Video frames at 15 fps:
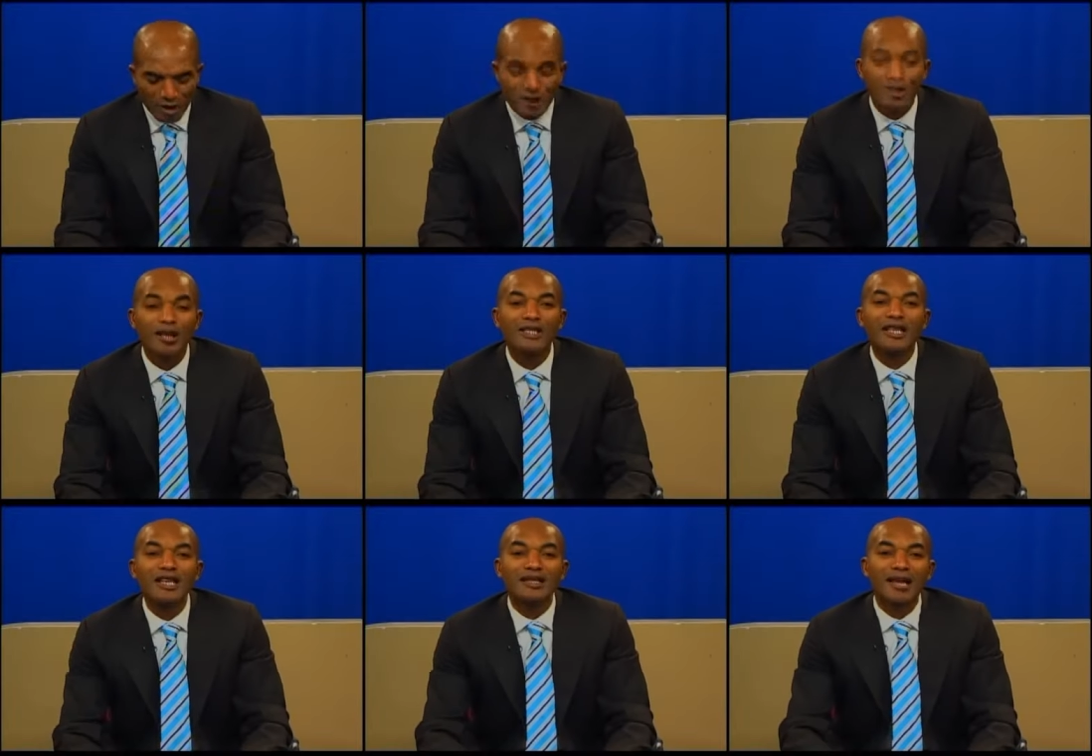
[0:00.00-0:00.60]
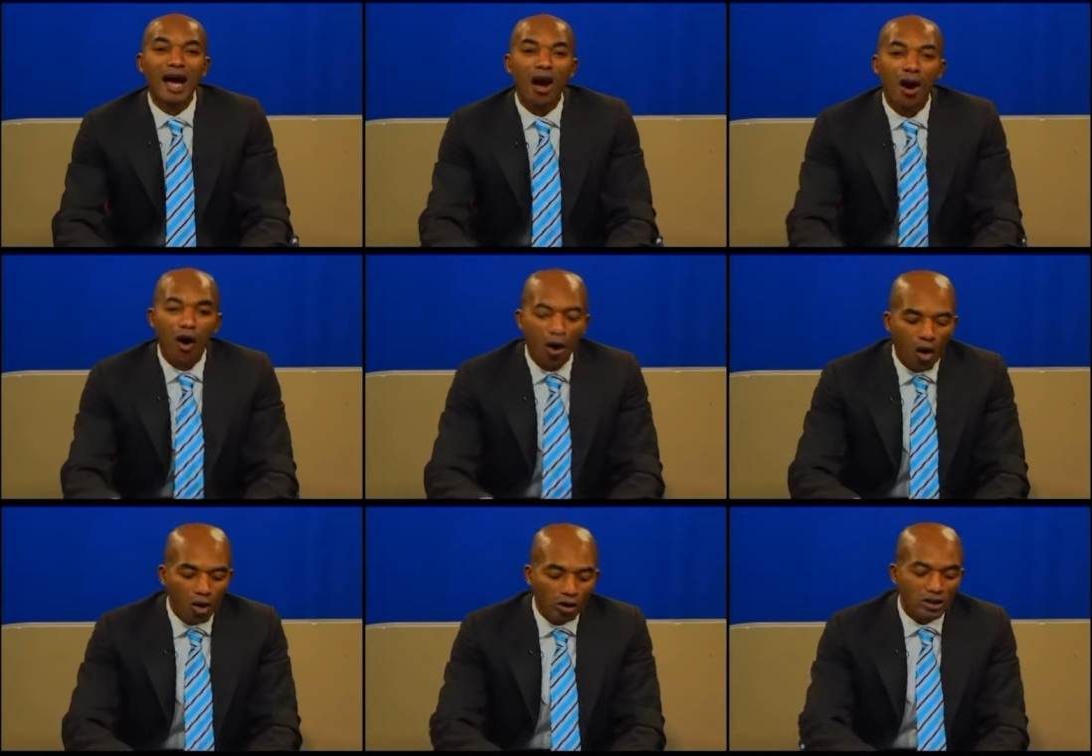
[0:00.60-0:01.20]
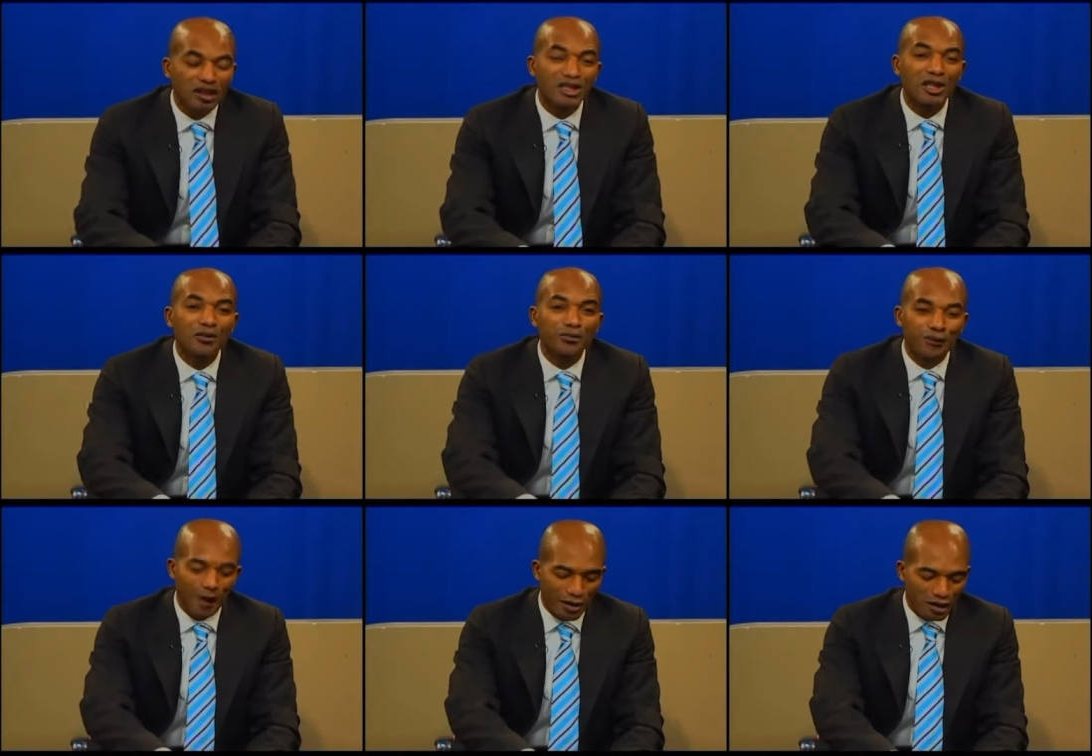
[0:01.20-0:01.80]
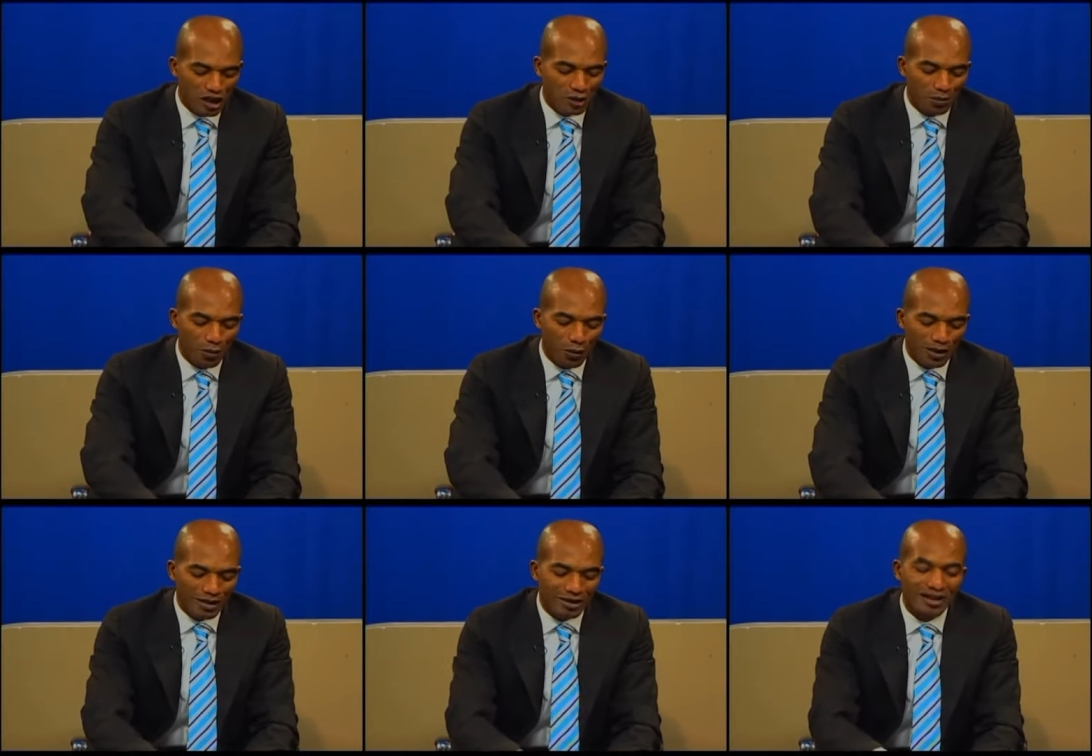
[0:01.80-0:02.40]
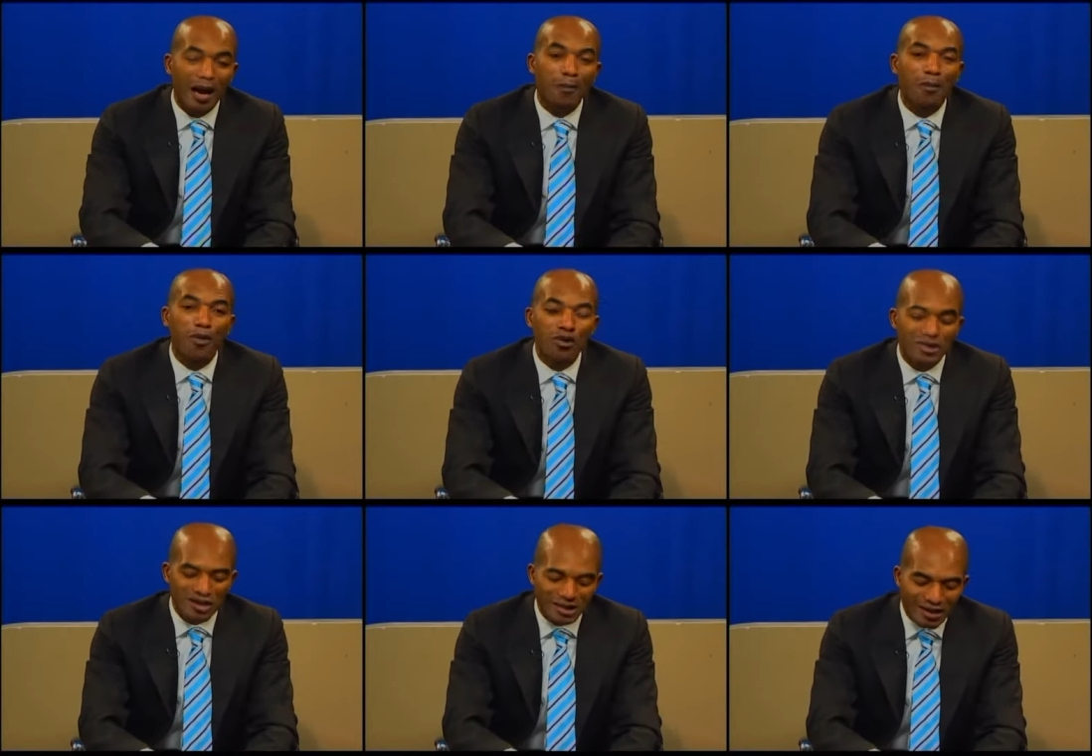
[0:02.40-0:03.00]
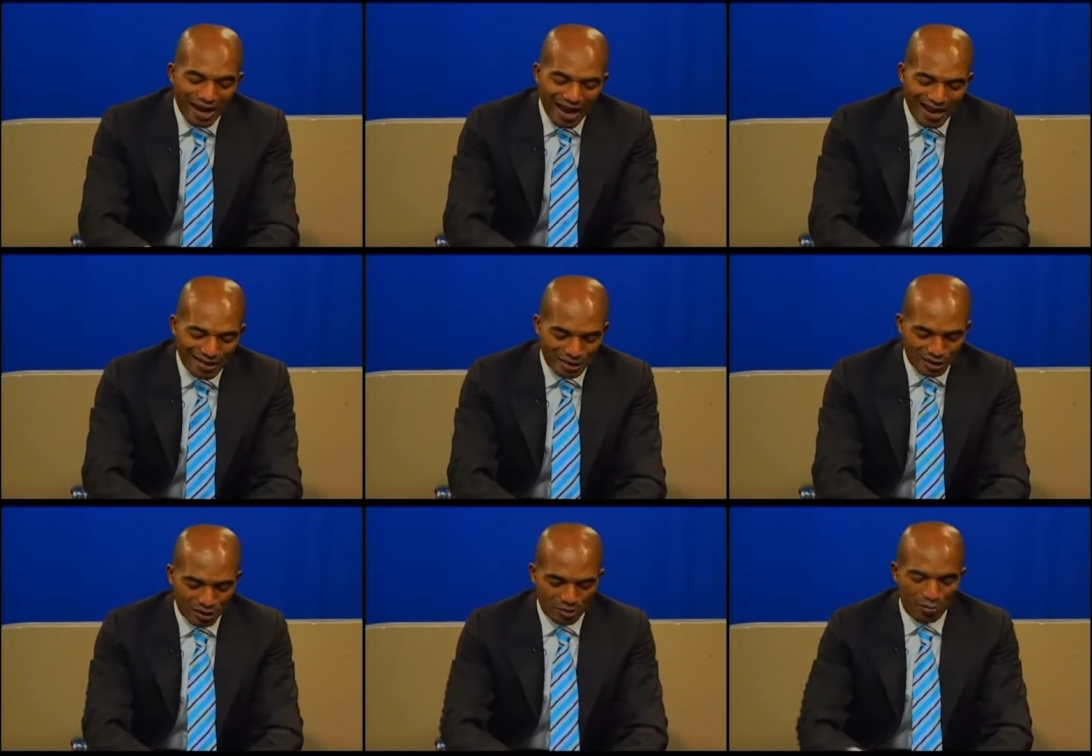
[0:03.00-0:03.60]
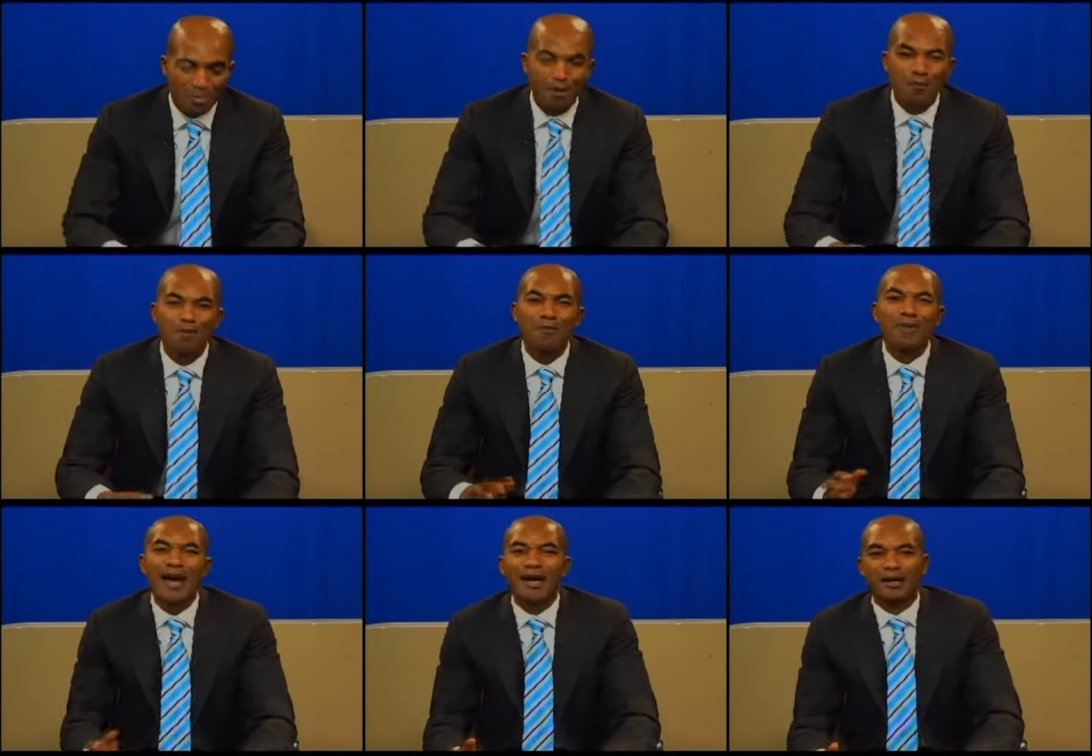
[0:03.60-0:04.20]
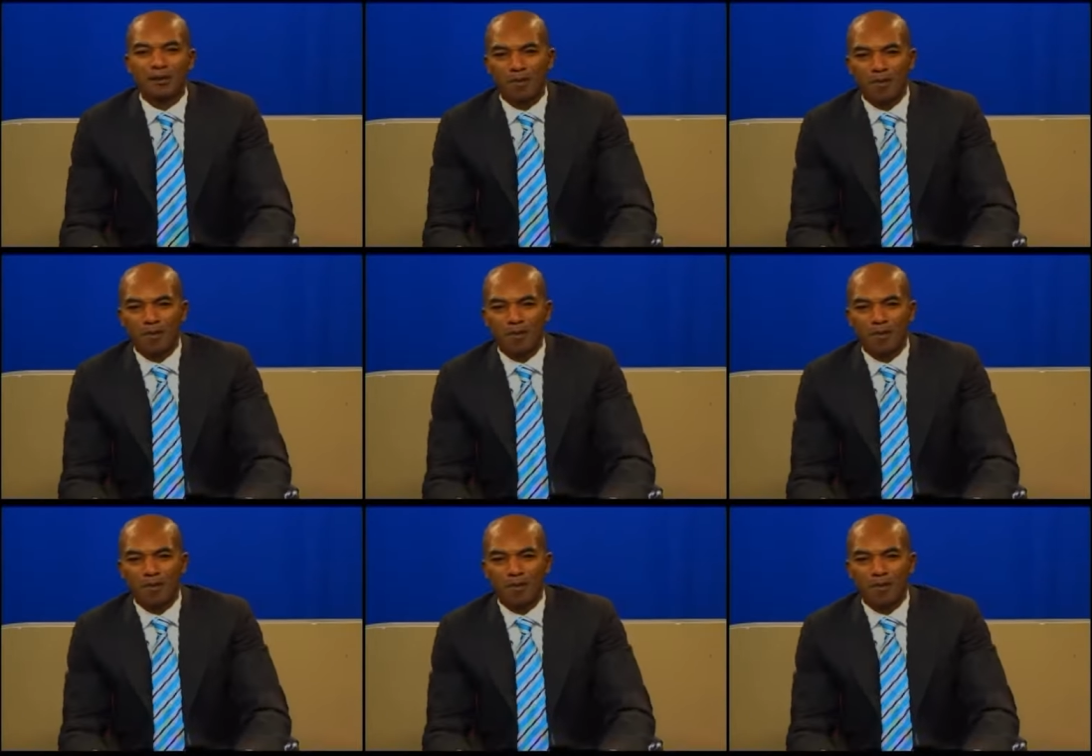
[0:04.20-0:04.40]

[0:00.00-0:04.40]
So these are all different spirits that possess men.